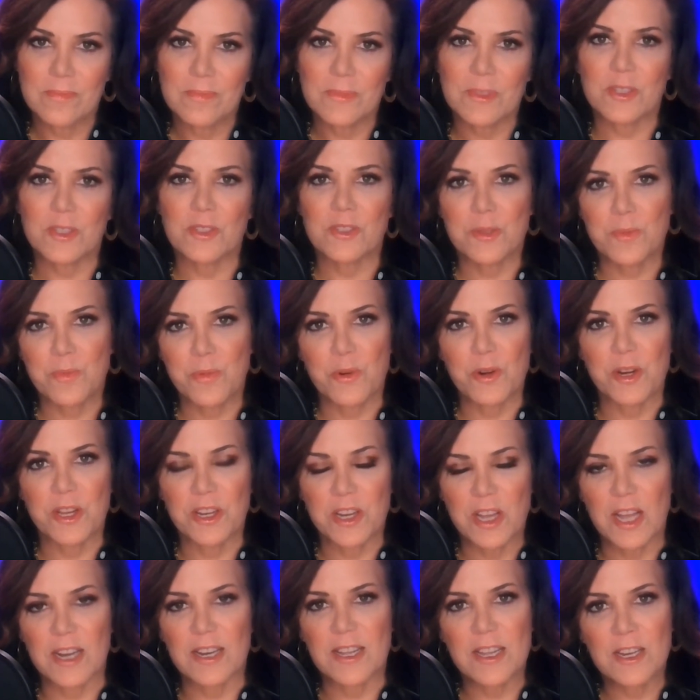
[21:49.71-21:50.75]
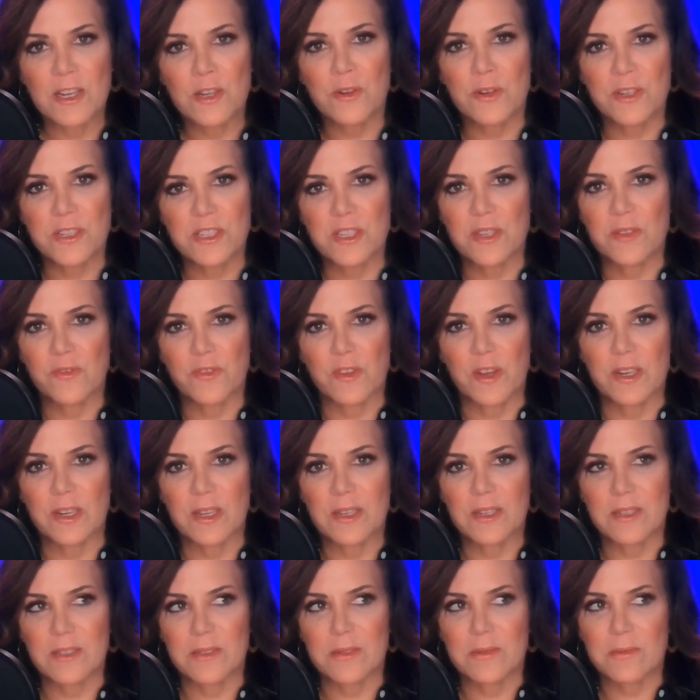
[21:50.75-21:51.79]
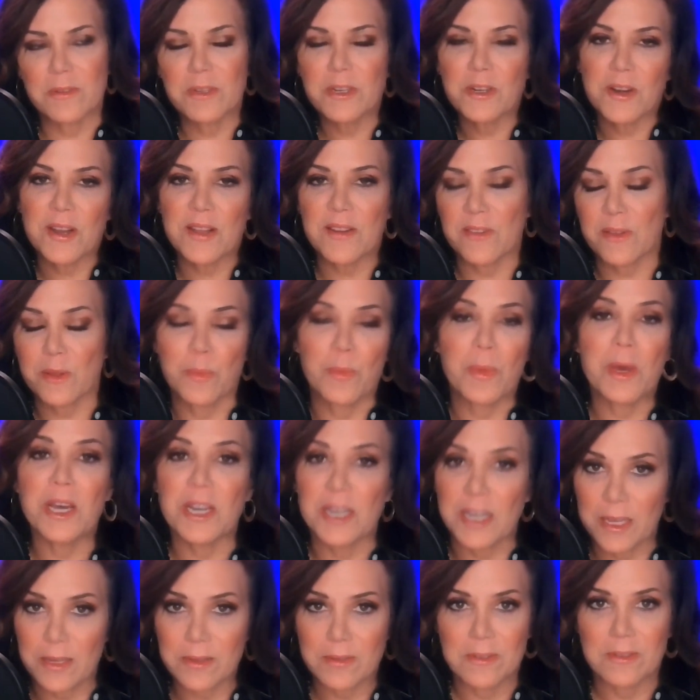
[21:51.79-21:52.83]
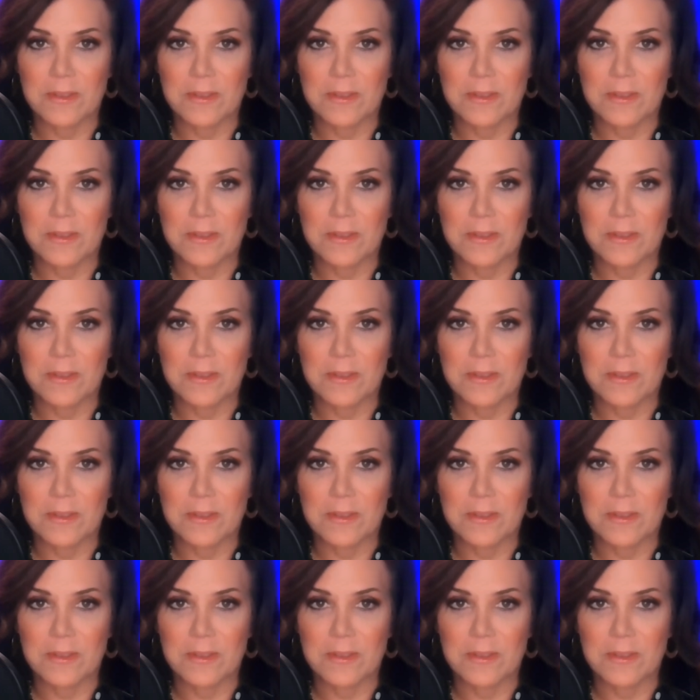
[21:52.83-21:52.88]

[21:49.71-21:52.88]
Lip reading: They're supporting not increasing funding because we don't have any money.